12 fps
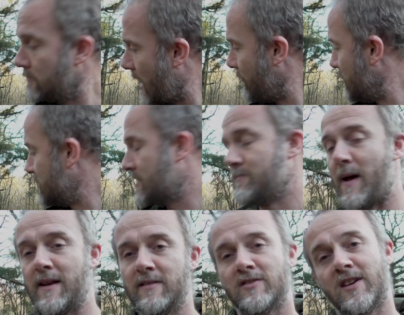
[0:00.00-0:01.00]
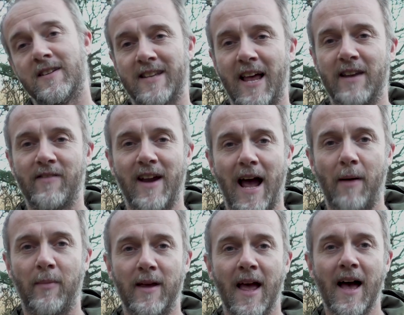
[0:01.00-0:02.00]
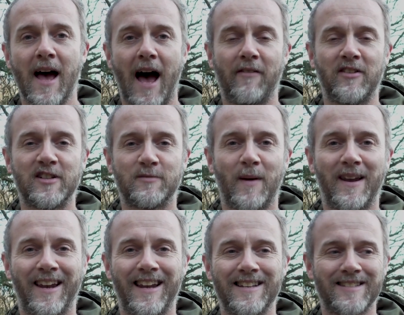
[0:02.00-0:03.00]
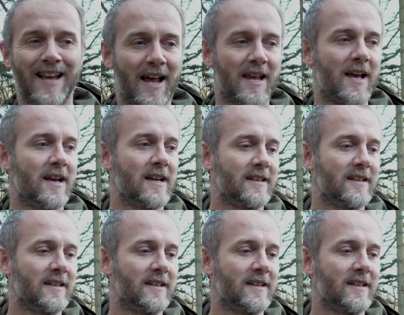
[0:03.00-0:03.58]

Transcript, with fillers: having spent, she's certainly very happy, having spent an entire